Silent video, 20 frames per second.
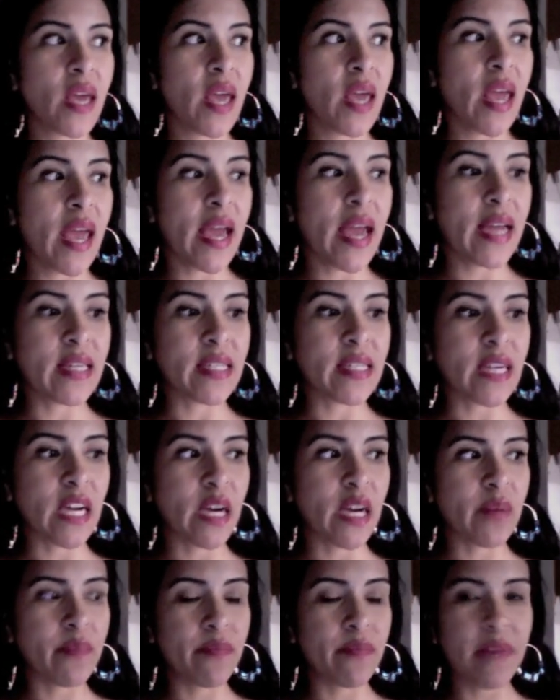And
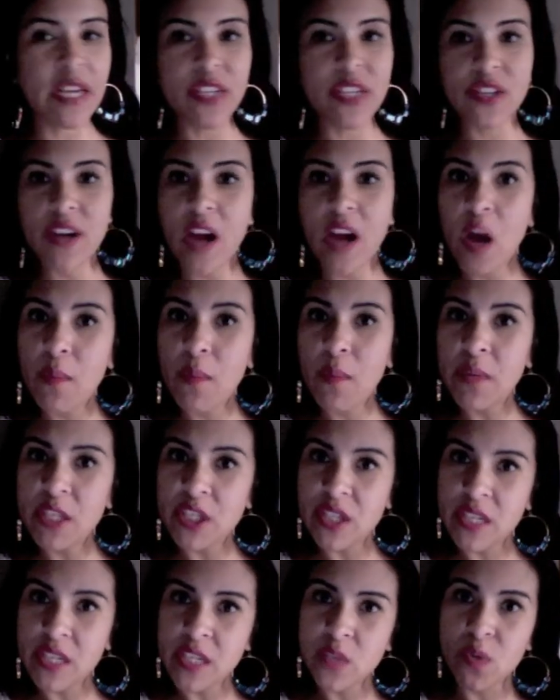measure how much
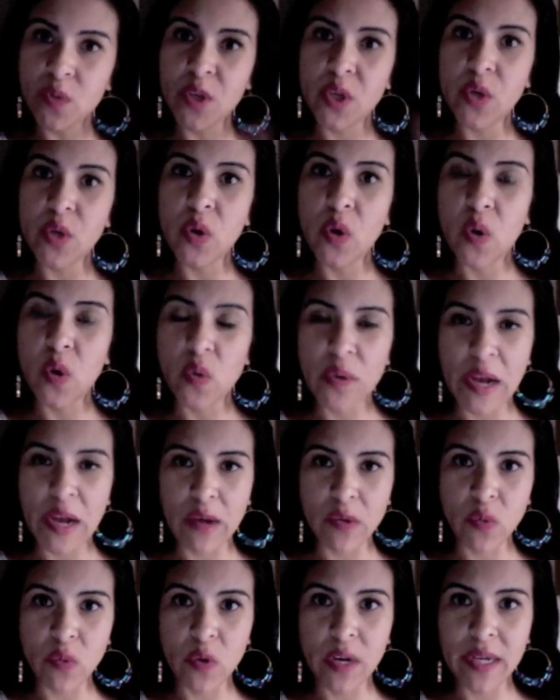it is when you go
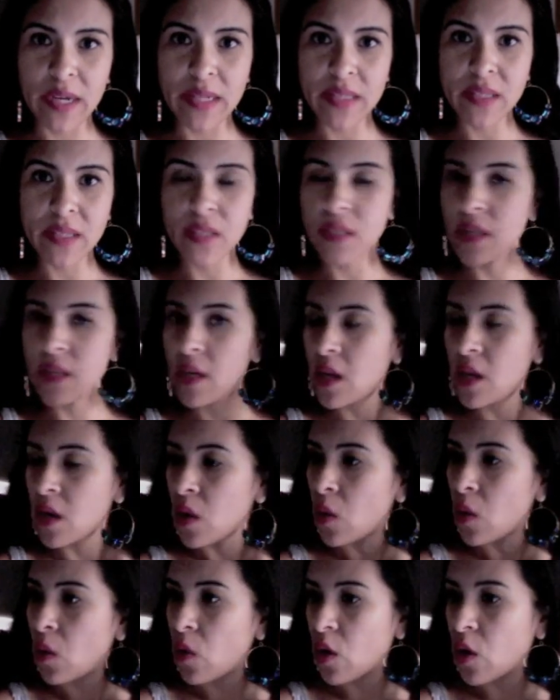around once,
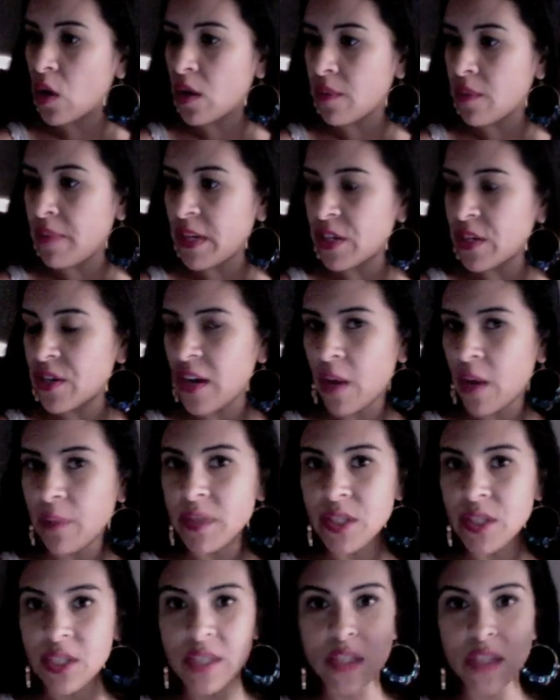or measure how
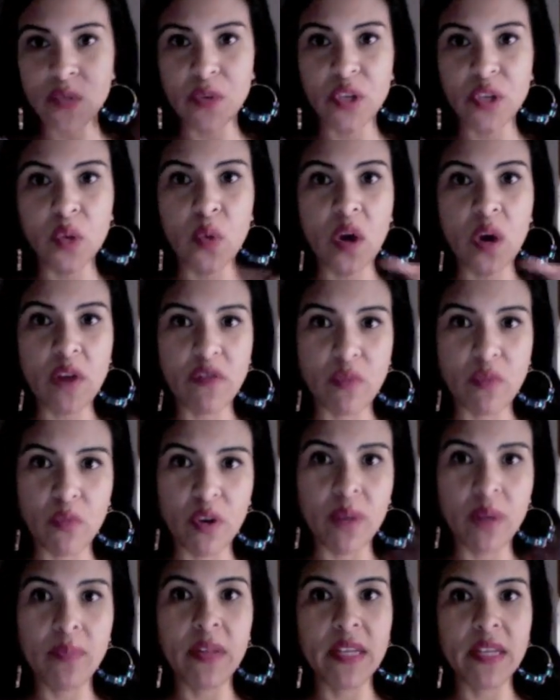much it is when you walk from
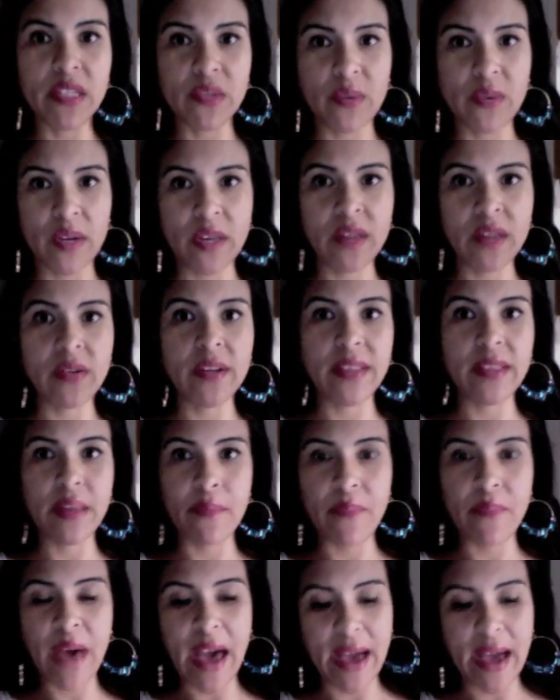one place to another and then
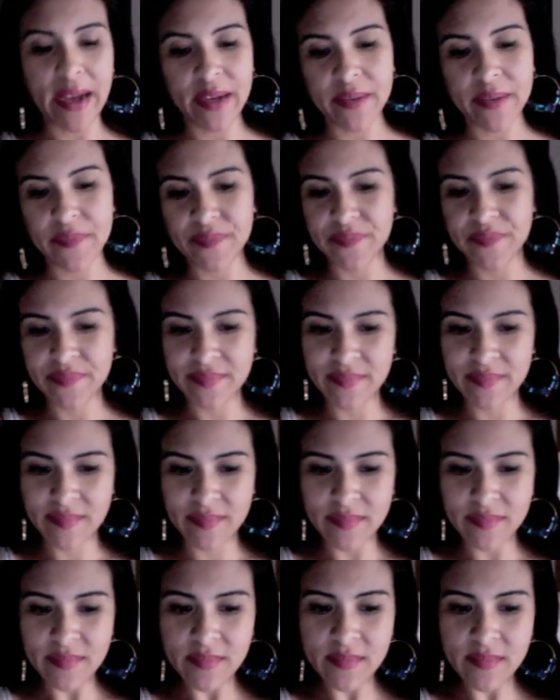back.
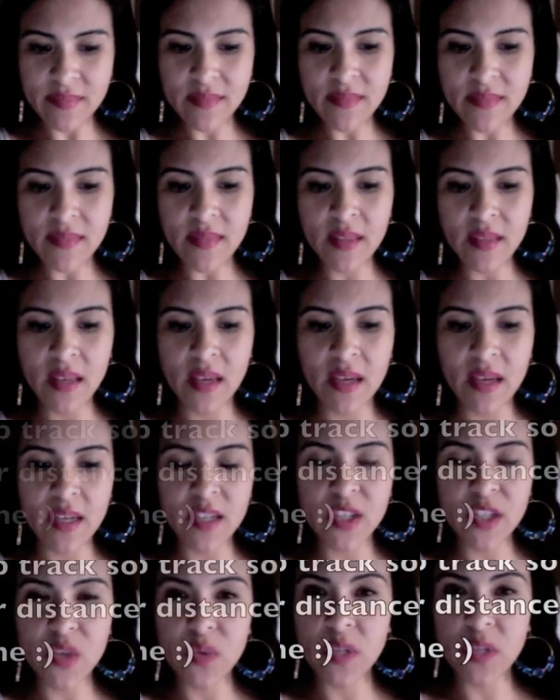
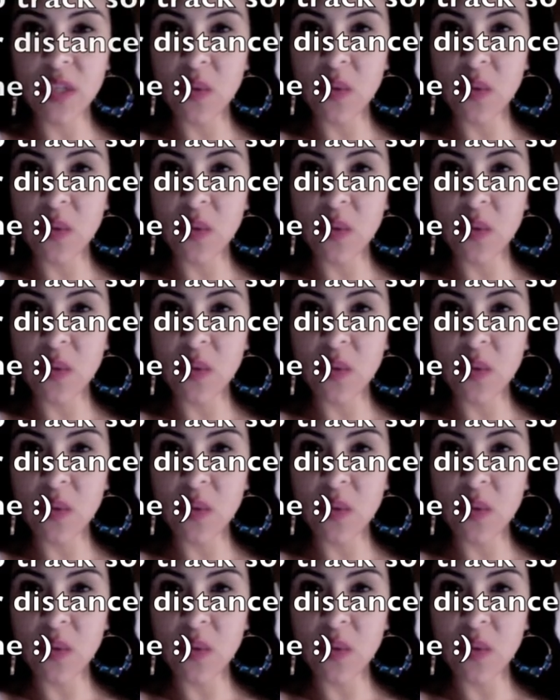Because you really